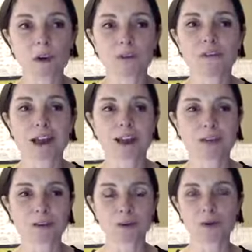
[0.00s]

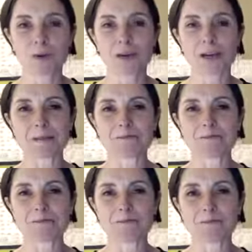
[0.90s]
affects your body.
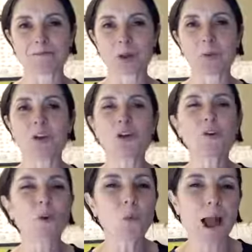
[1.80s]
When
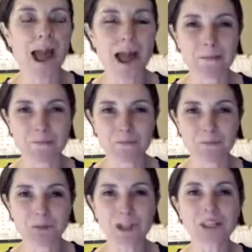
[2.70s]
you're aware,
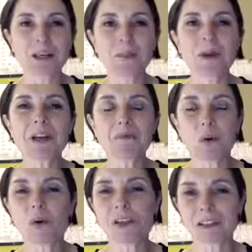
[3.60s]
when somebody
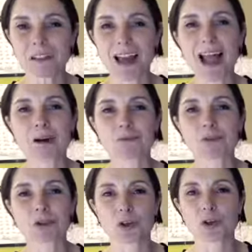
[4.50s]
points out
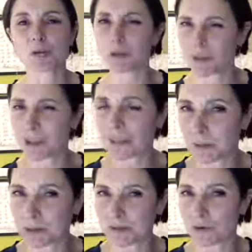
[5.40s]
to you, you've said
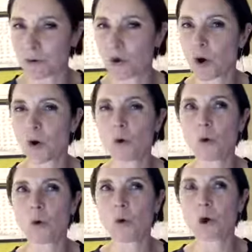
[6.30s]
that before,
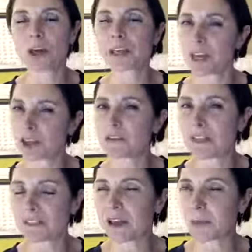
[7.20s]
or yeah, you've
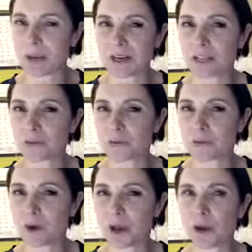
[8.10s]
said that but in a
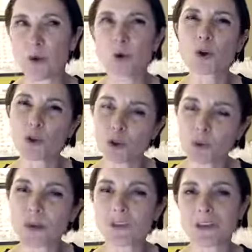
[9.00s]
different way, or you're
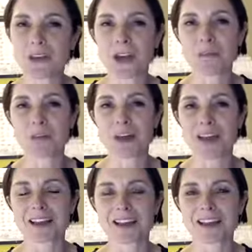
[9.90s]
doing the same
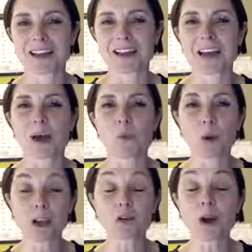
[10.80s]
thing.
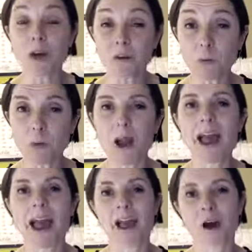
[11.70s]
When you are
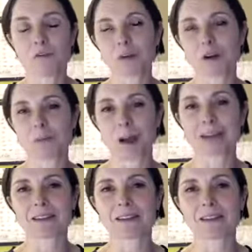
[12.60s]
aware of those
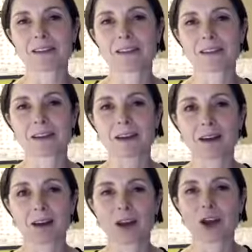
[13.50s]
patterns,
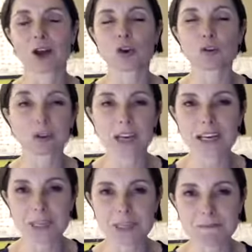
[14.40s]
you're released.